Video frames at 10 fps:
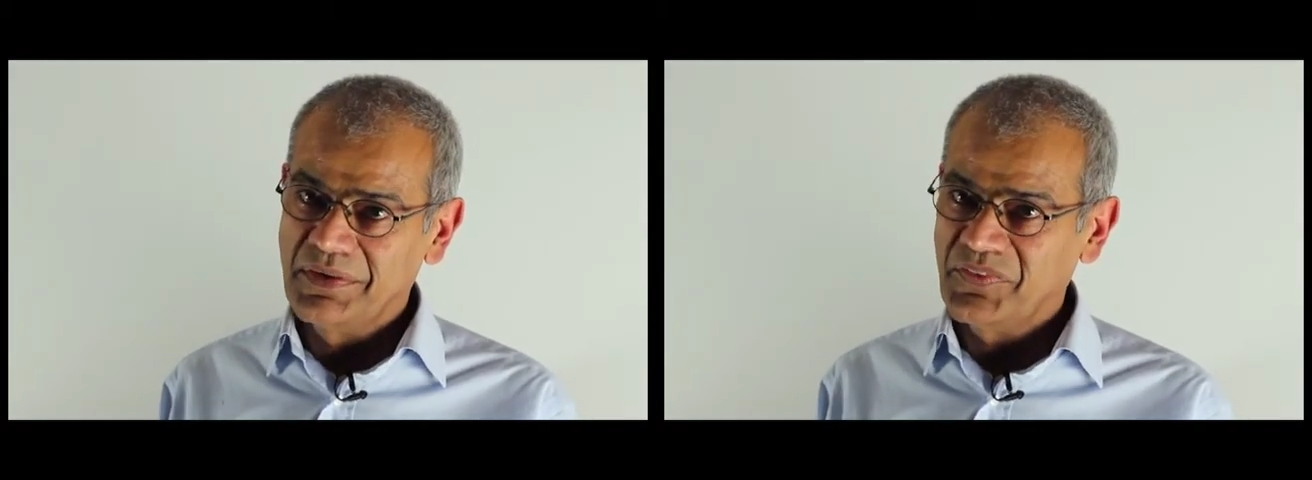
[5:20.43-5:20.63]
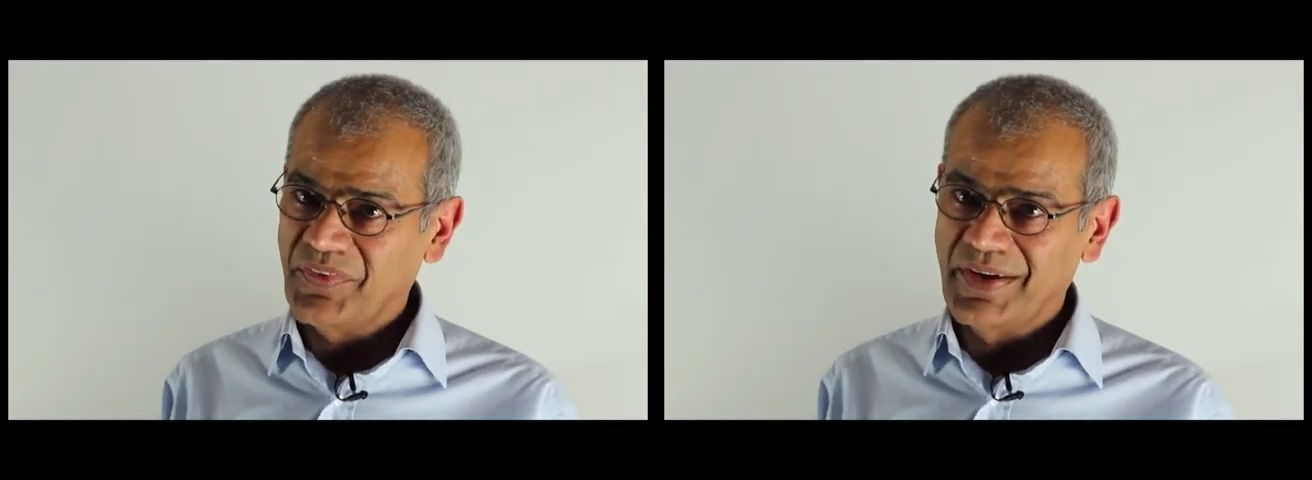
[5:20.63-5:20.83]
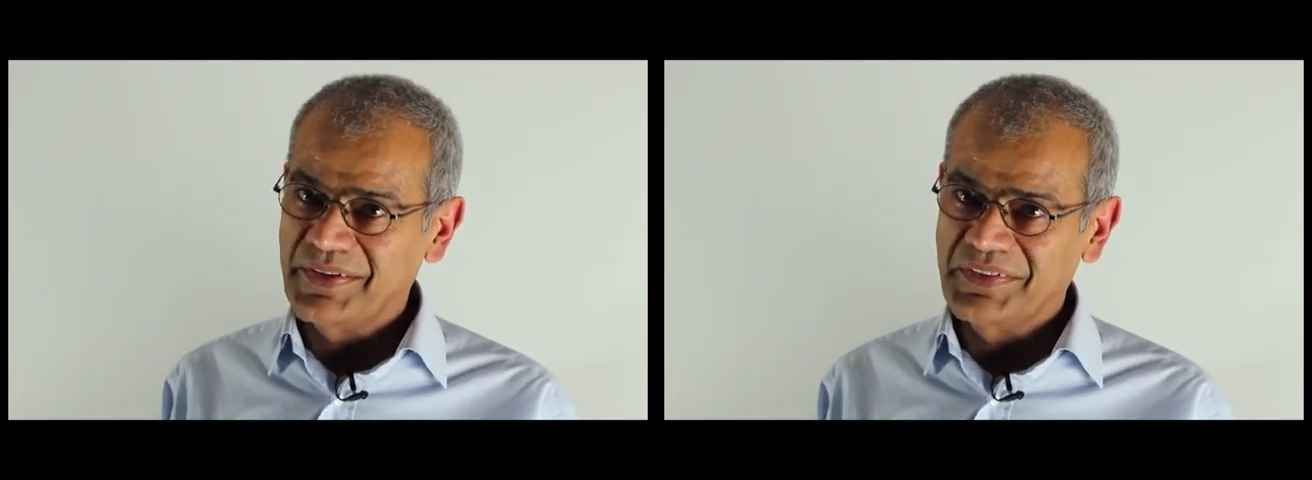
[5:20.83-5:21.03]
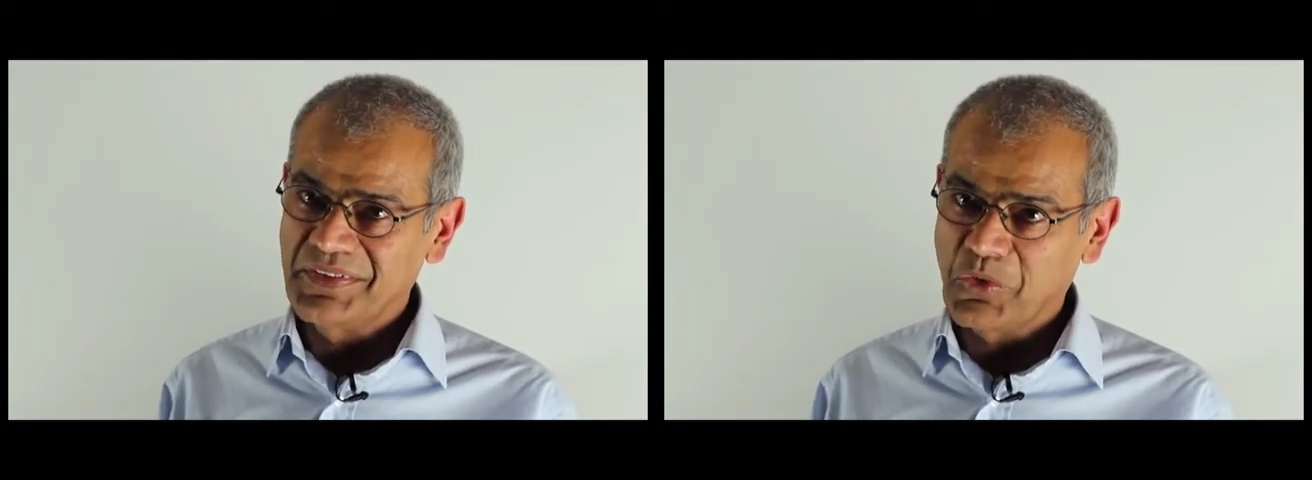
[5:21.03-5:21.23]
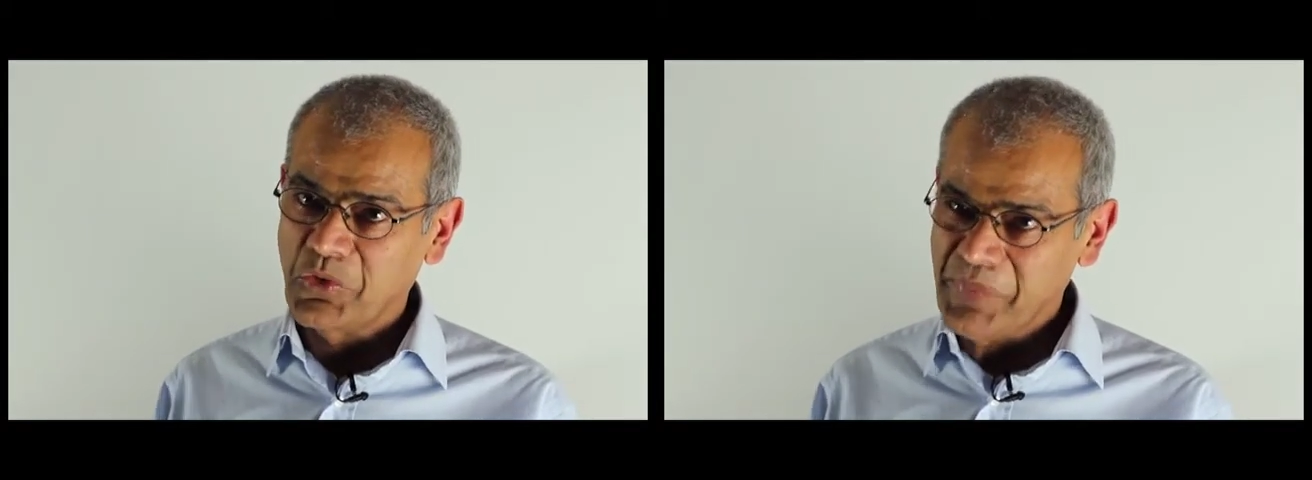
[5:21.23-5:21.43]
if I
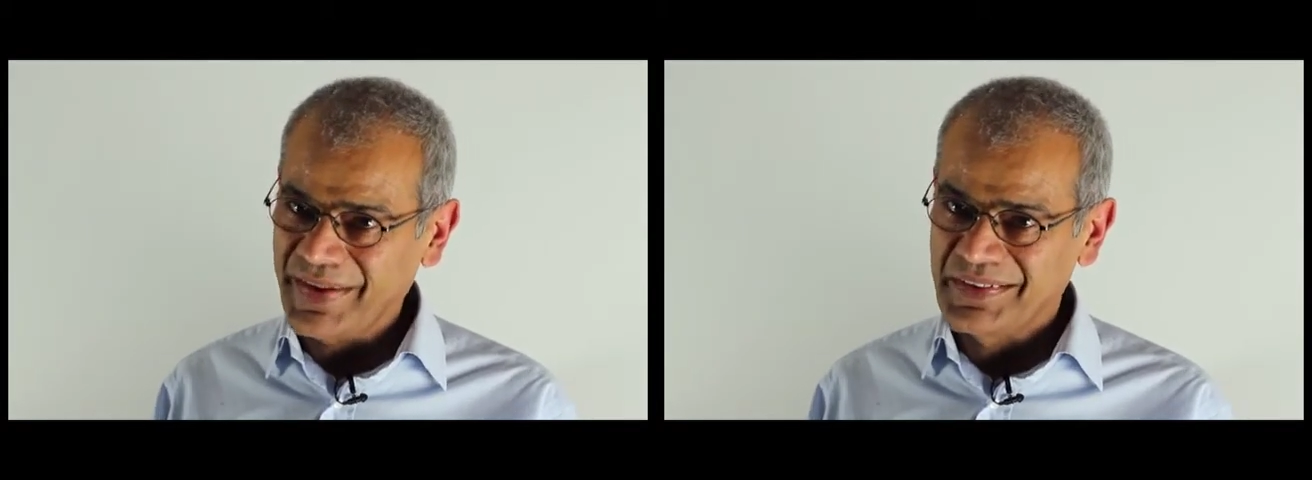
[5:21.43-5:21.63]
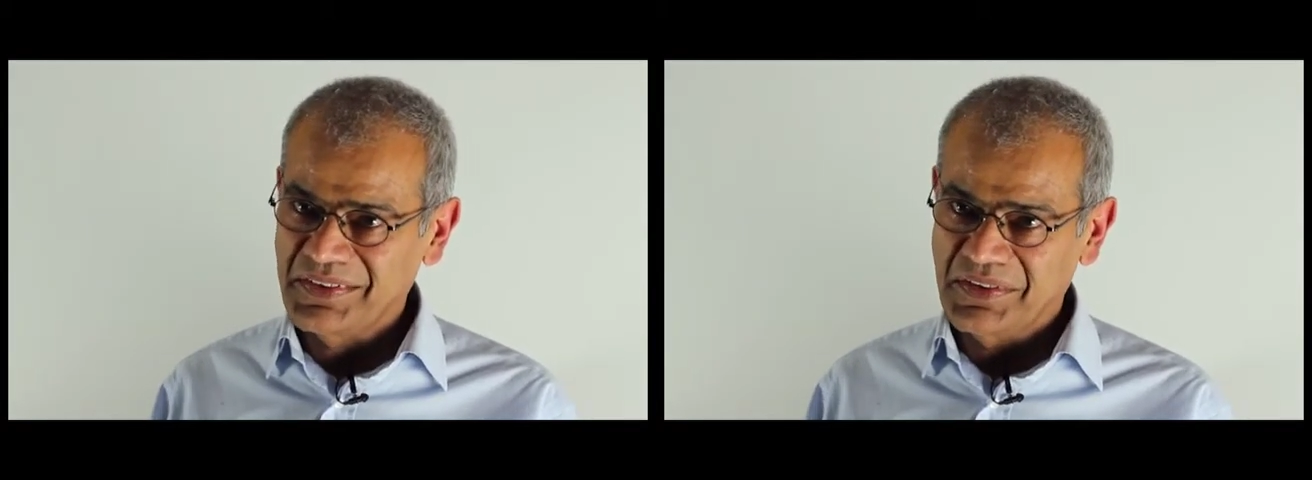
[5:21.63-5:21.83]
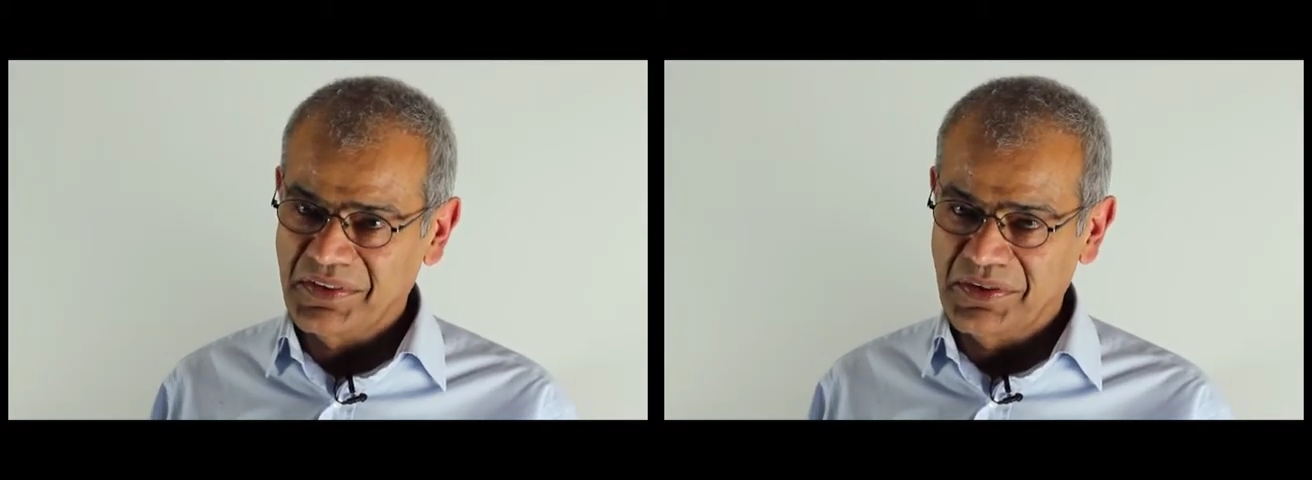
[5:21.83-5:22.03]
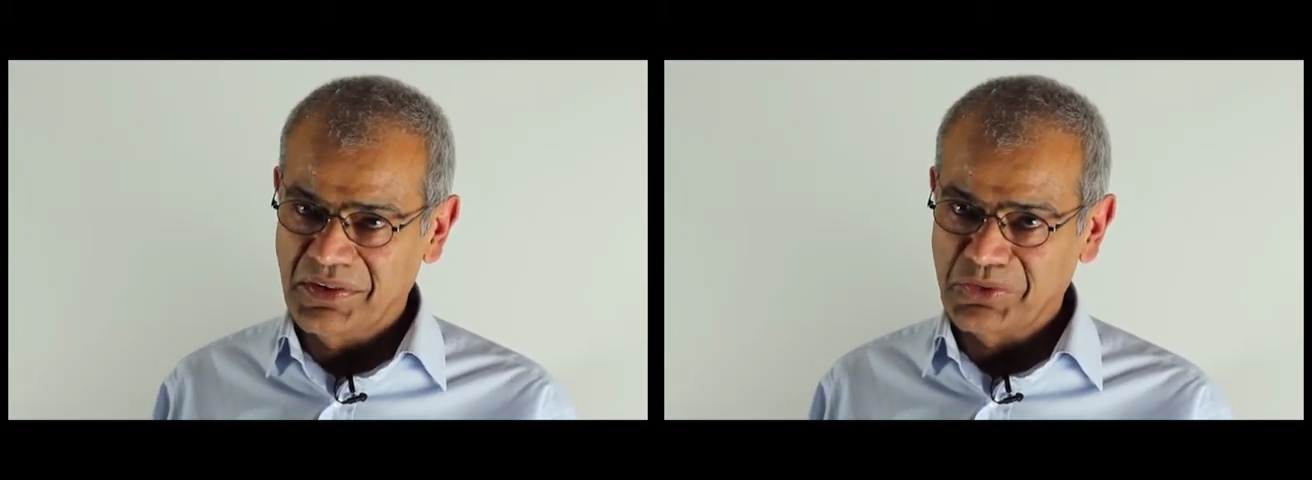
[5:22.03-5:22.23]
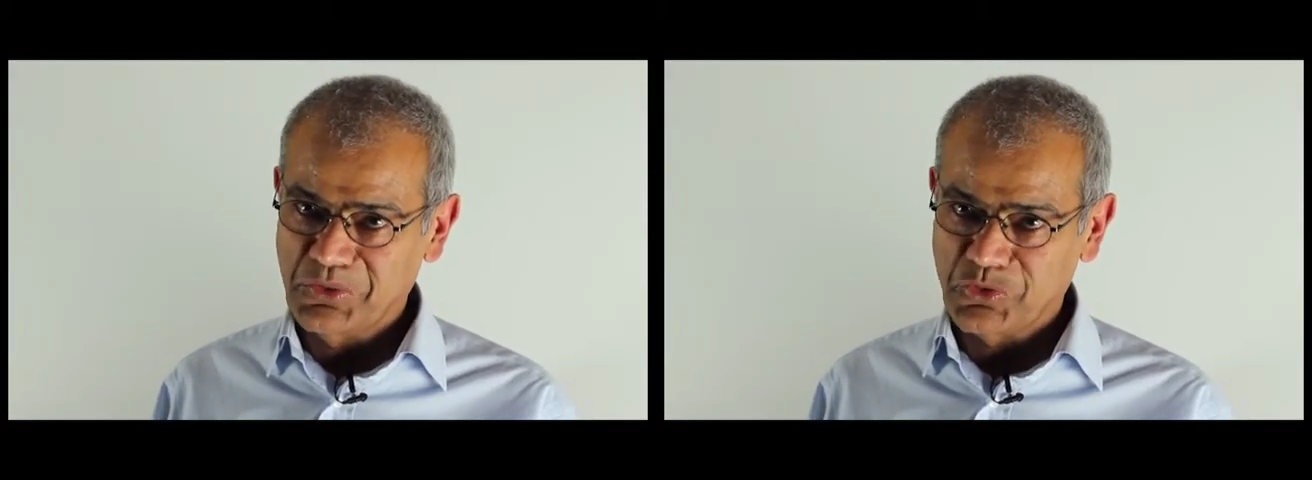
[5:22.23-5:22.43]
had gone back
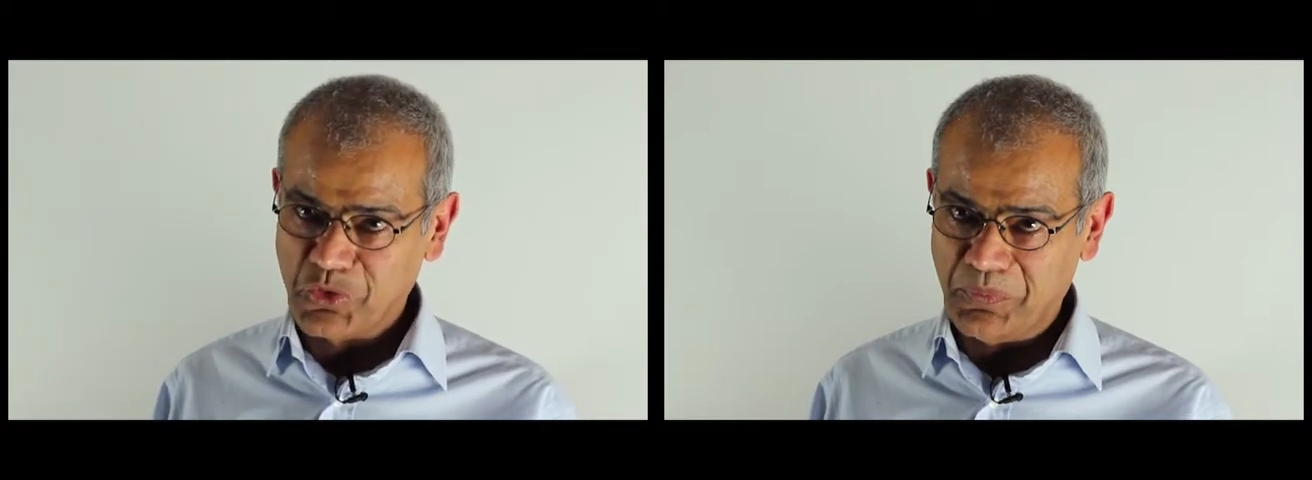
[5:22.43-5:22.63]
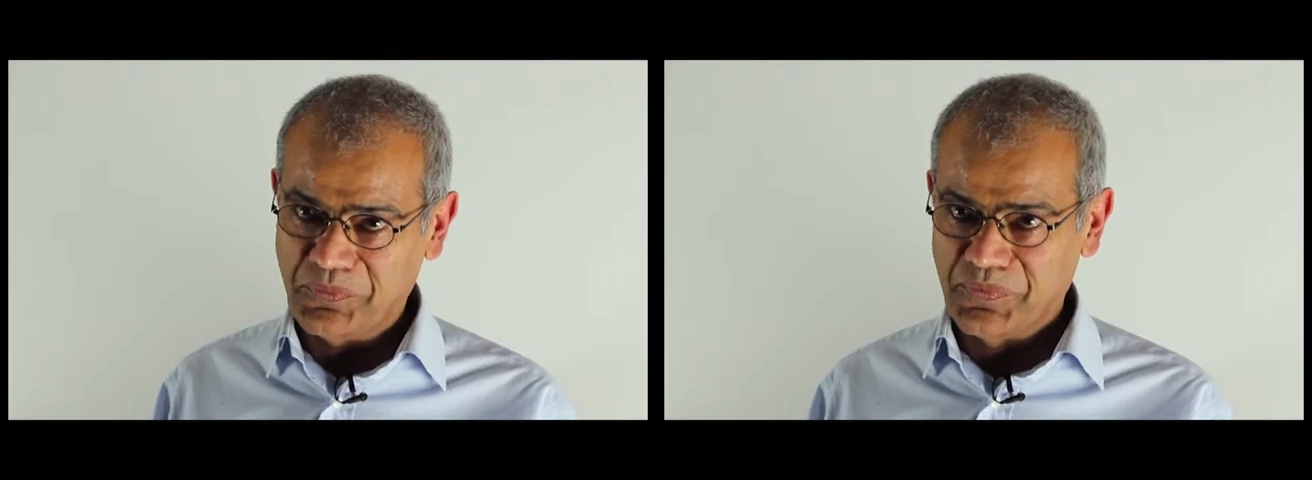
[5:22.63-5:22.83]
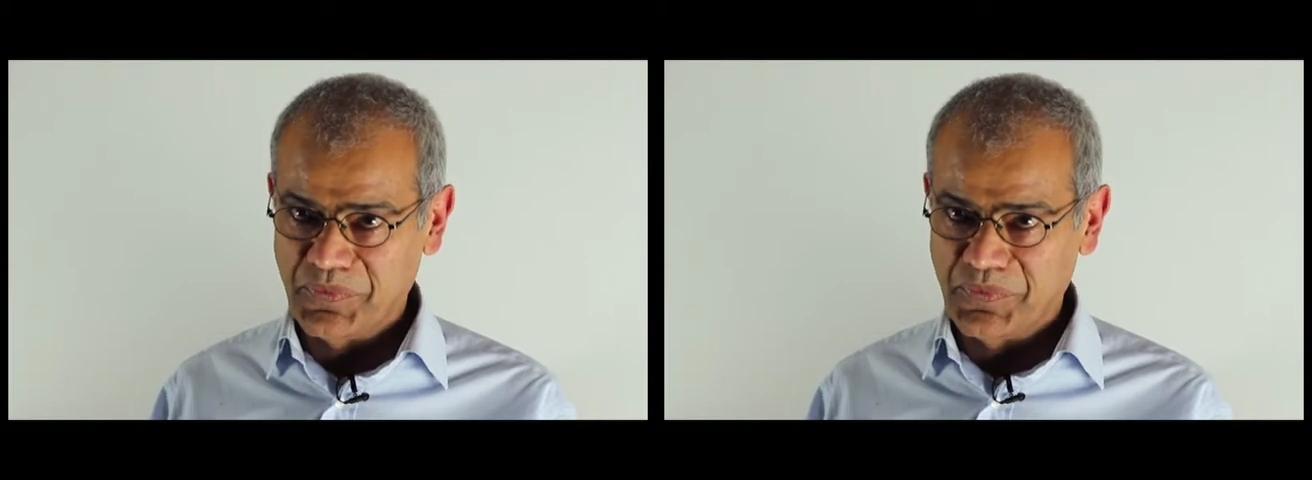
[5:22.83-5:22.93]
to stop